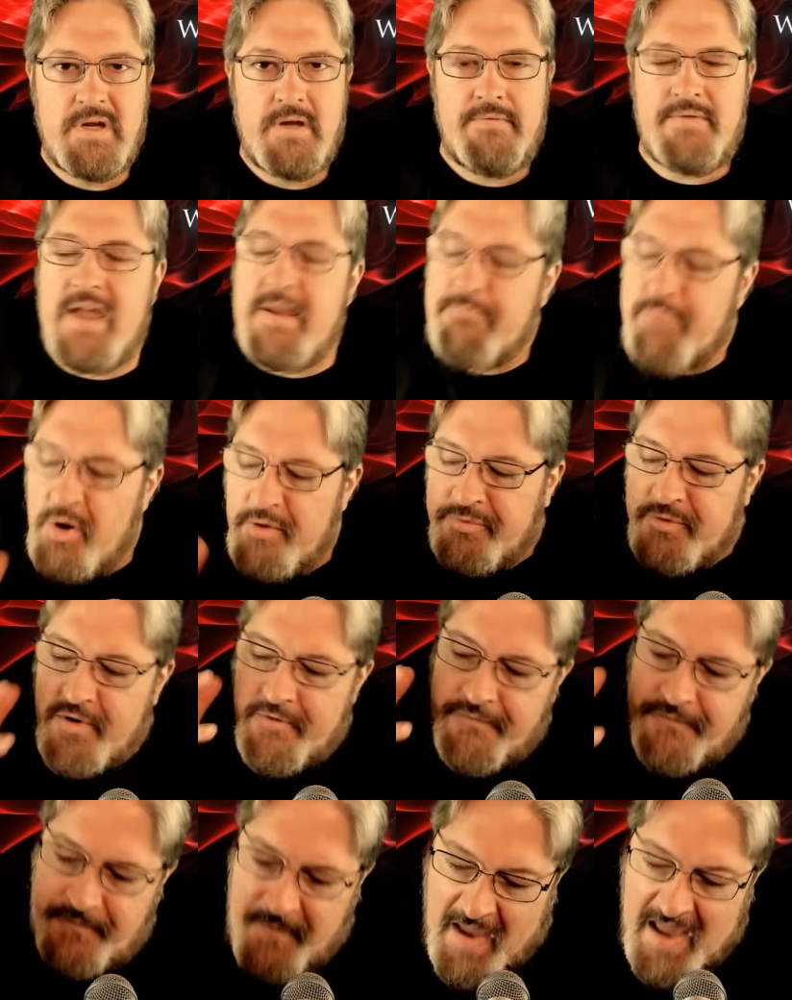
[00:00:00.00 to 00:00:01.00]
They put their
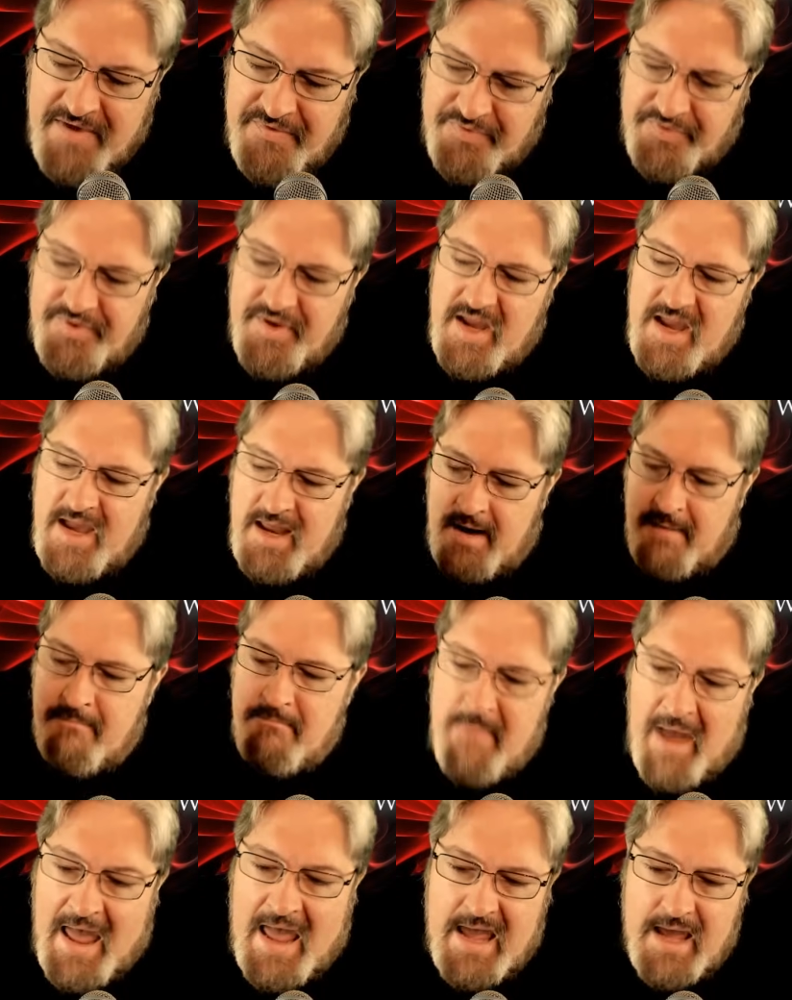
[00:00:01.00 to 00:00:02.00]
faith in a
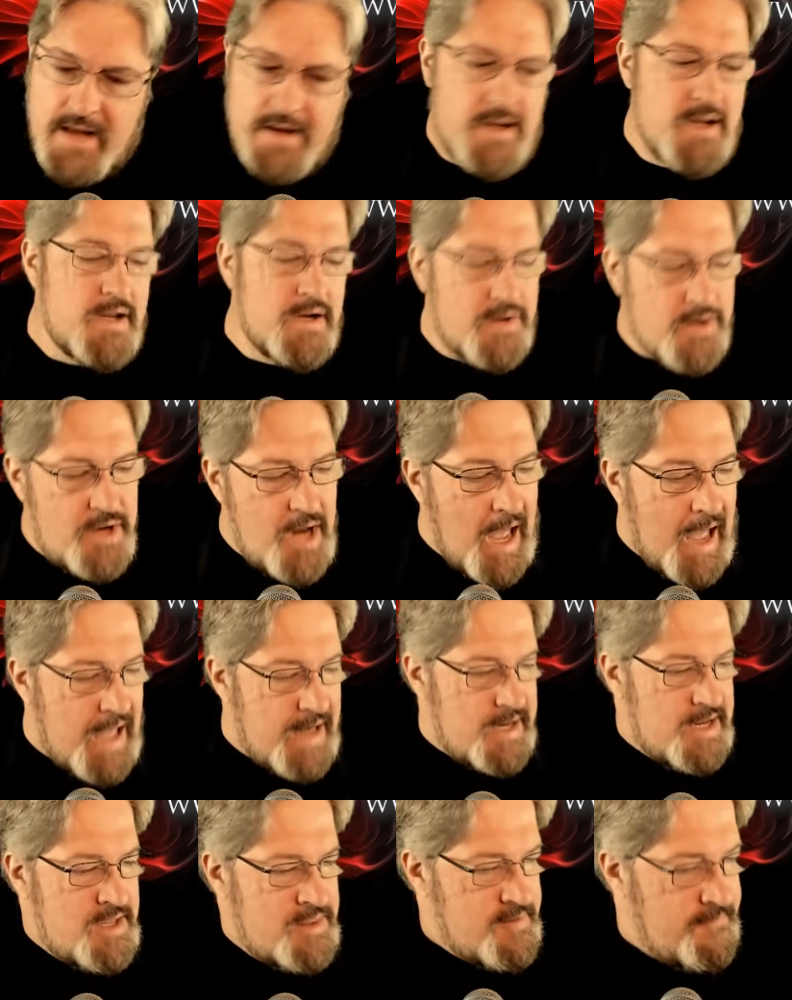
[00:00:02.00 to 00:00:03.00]
man,
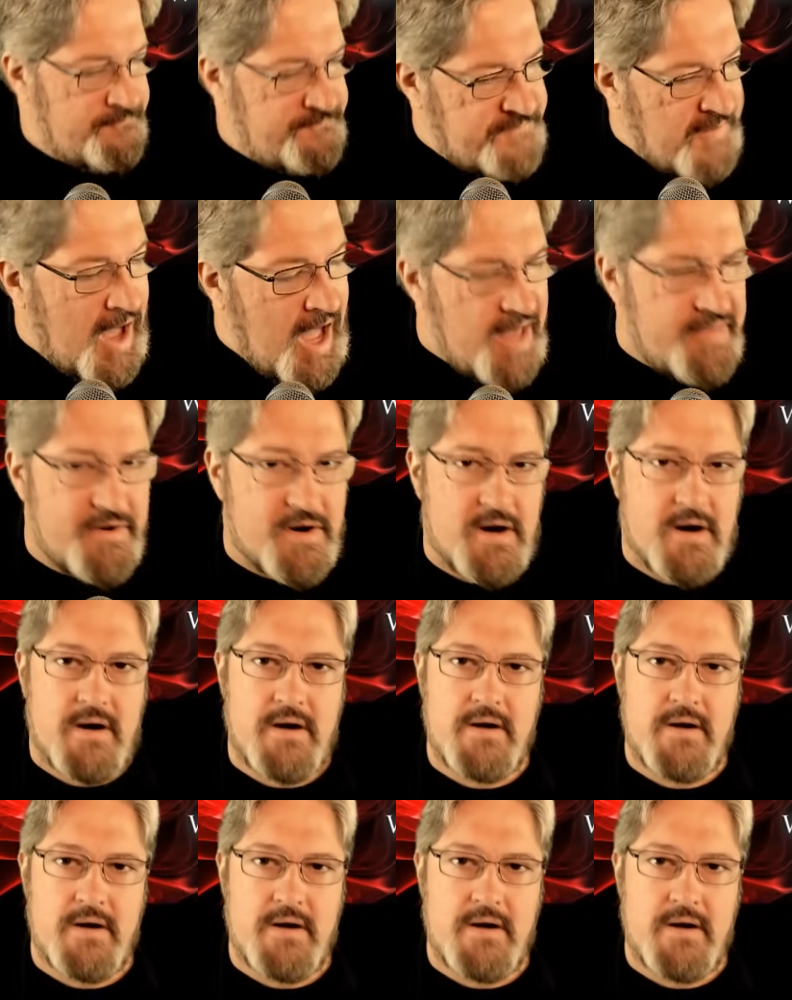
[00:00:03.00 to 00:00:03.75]
not in the Father,